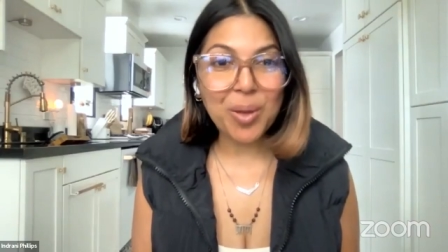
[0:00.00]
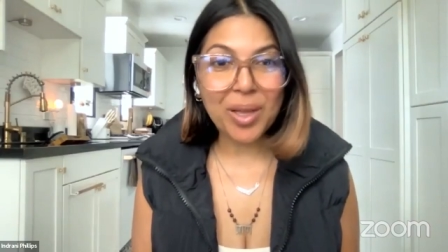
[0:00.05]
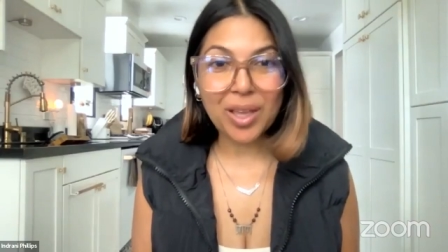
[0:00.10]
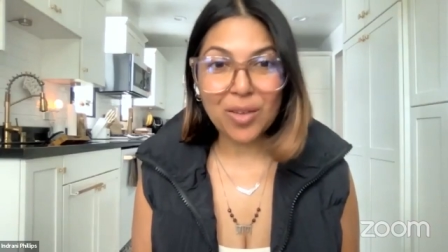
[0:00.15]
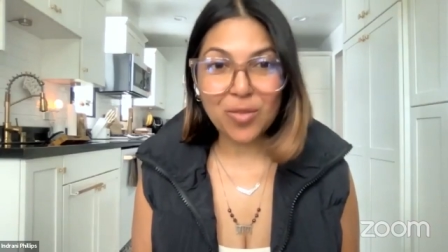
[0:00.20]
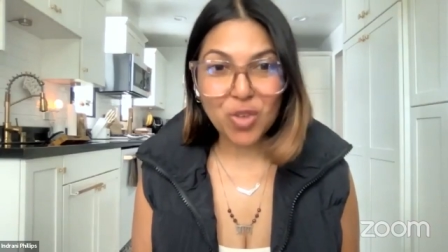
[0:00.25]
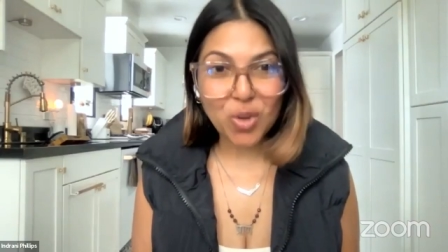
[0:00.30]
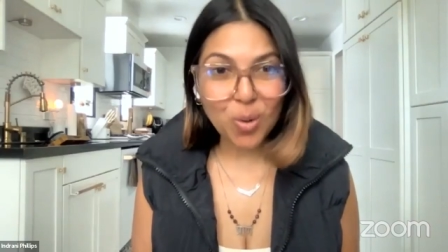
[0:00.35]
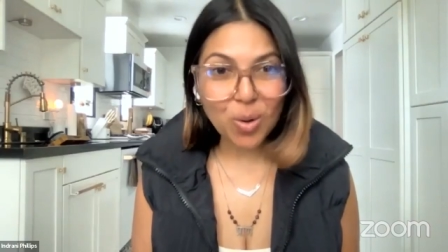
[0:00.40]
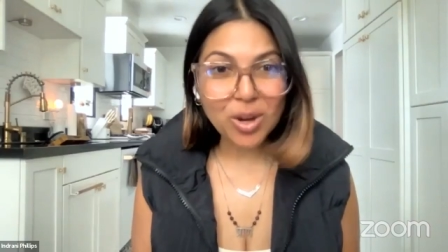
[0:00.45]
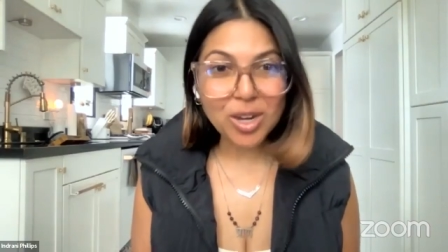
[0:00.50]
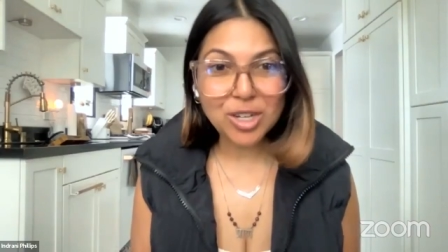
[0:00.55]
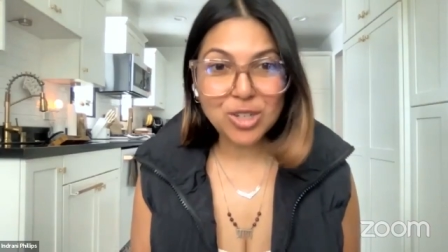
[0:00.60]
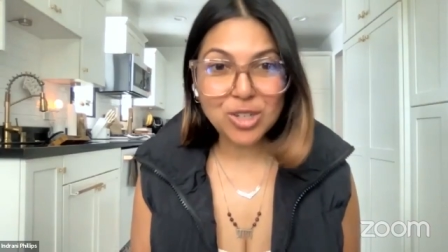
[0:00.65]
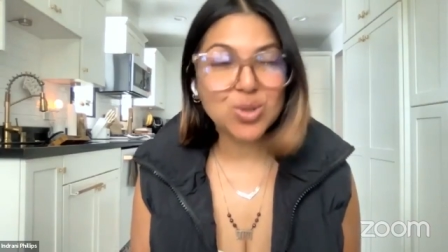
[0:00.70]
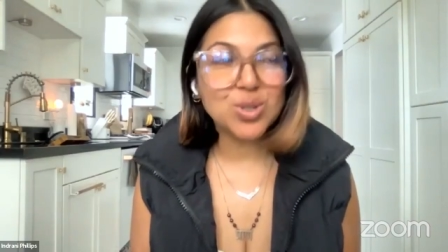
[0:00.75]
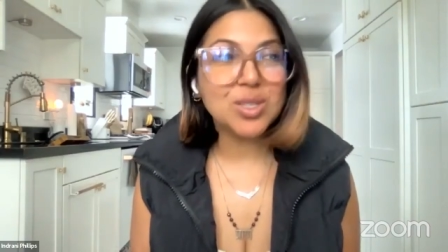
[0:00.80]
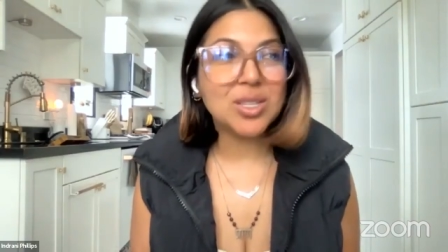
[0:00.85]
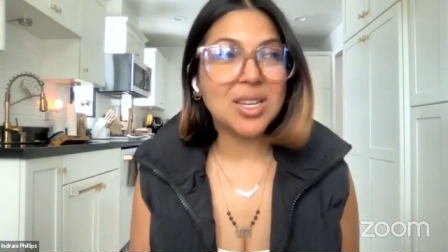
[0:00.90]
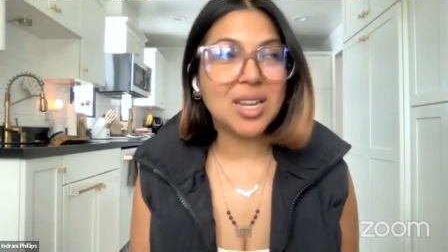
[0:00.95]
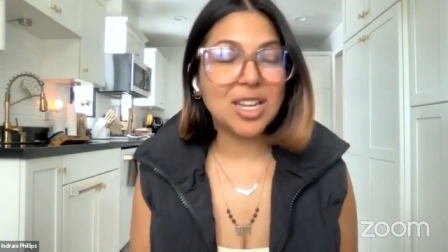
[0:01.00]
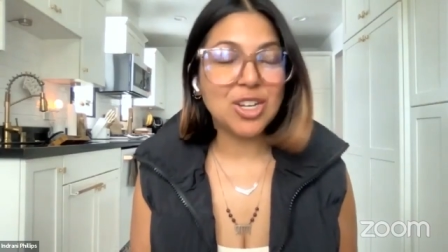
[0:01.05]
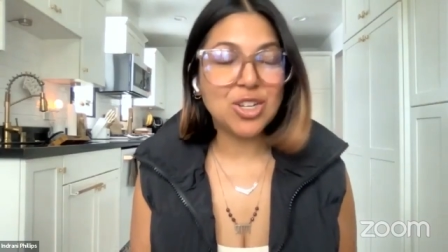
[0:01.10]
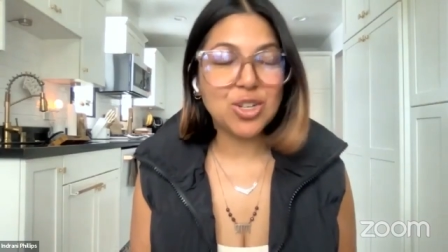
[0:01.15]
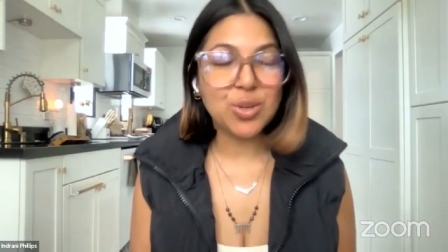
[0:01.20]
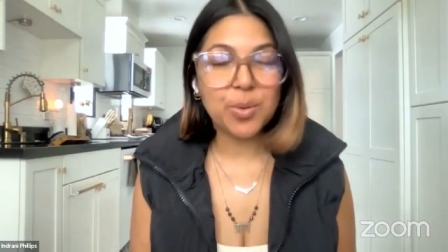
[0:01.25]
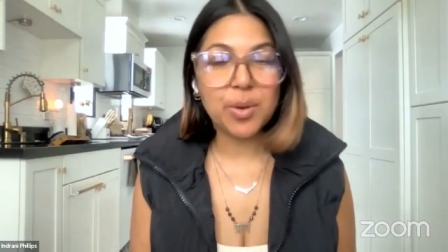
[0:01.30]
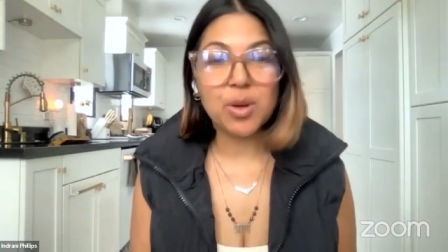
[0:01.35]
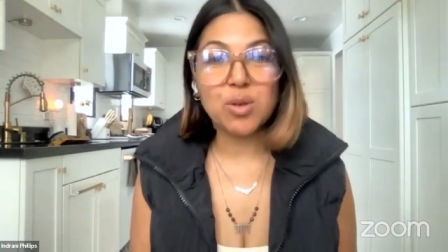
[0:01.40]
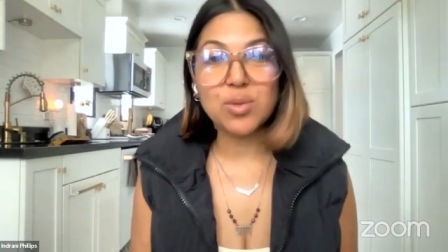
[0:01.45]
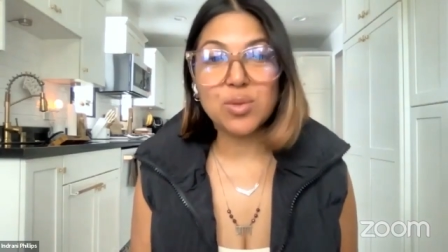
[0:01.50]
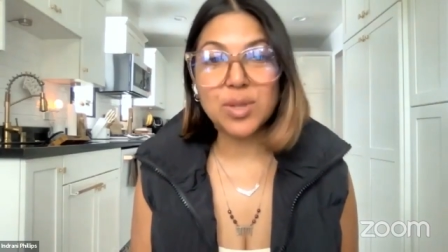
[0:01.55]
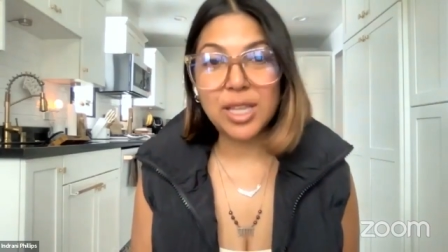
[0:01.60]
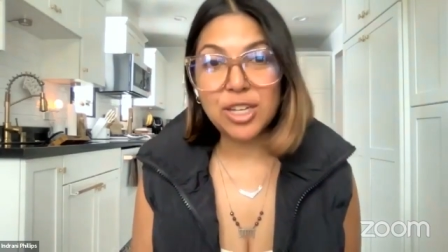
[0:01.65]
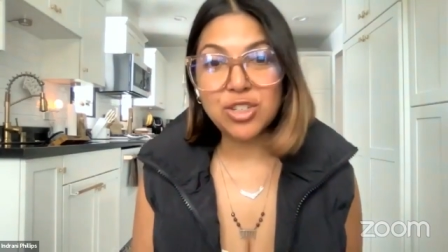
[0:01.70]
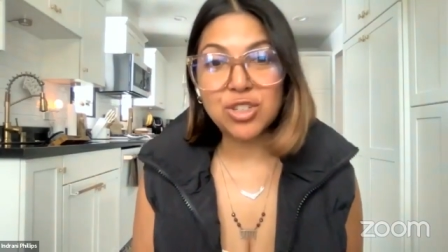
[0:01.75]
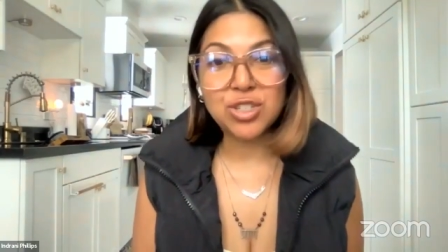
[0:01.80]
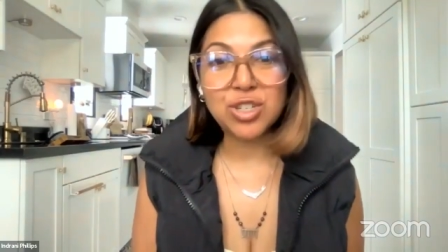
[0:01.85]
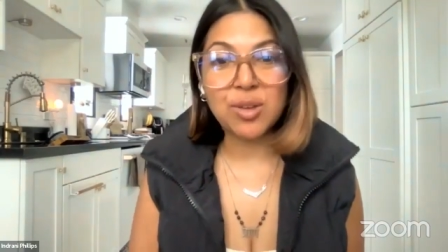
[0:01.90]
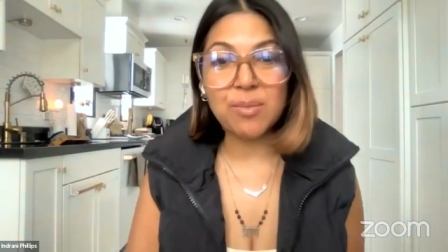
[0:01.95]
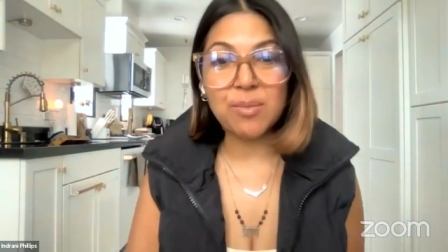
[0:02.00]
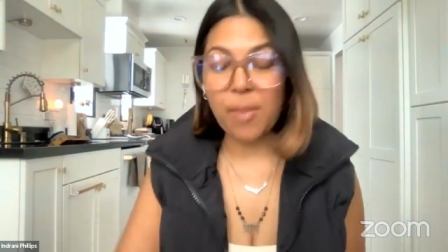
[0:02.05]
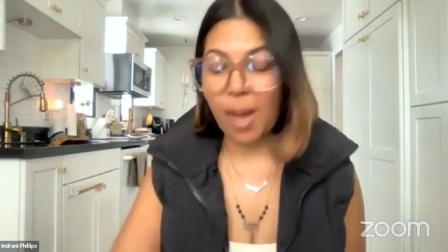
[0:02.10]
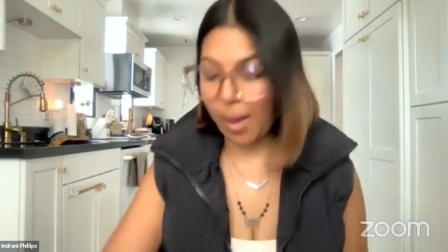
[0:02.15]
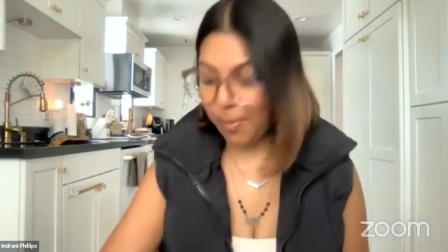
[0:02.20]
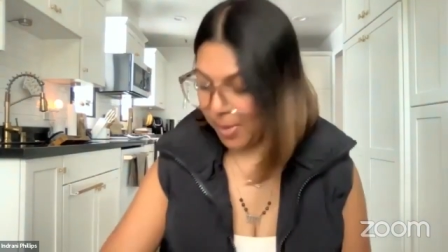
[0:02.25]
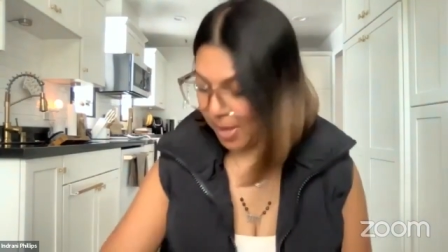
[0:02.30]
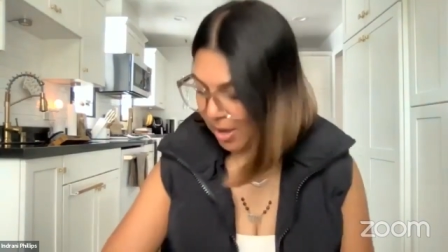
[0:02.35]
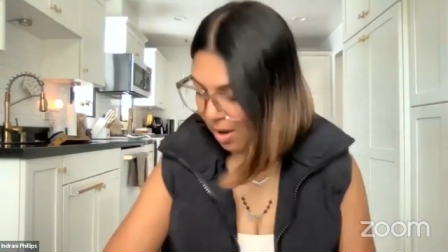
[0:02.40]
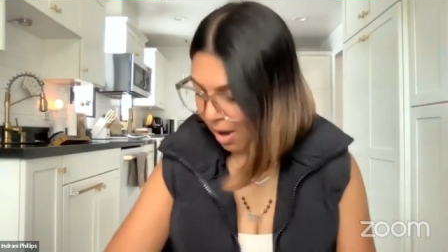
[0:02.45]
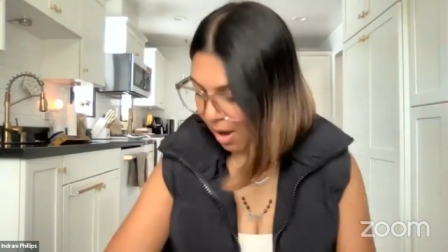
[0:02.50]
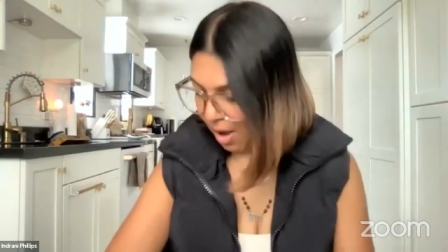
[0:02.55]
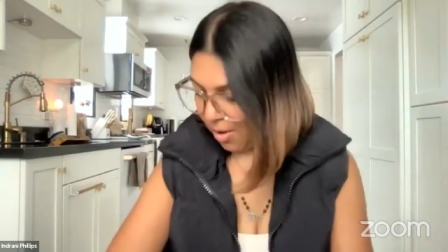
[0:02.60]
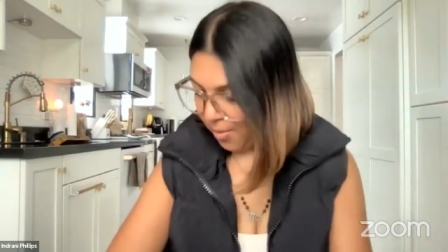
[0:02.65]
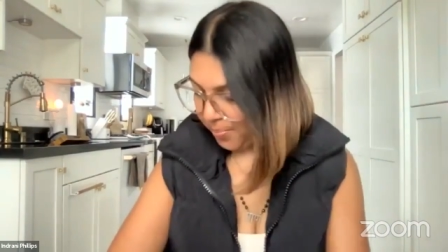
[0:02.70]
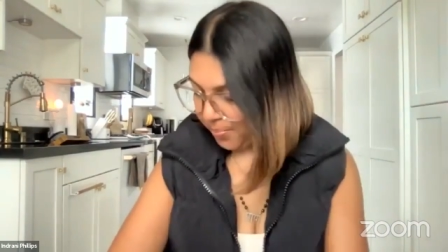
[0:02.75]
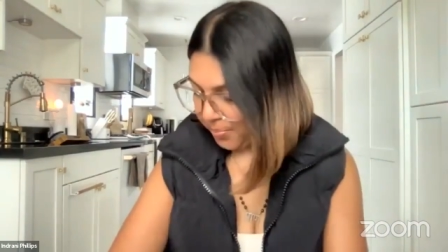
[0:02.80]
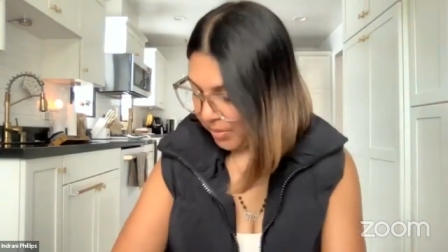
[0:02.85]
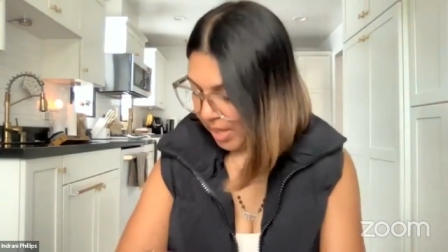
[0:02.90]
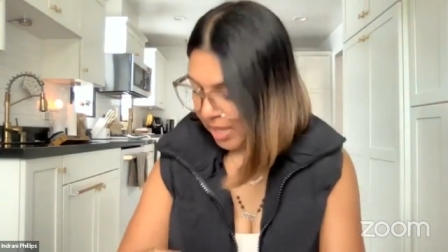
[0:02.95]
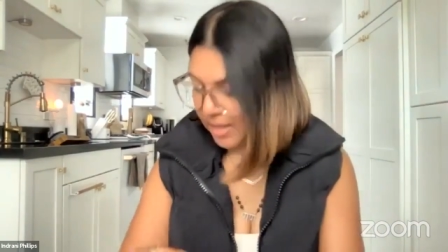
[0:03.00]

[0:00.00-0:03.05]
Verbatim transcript: but if you are interested in doing a relationship mapping call,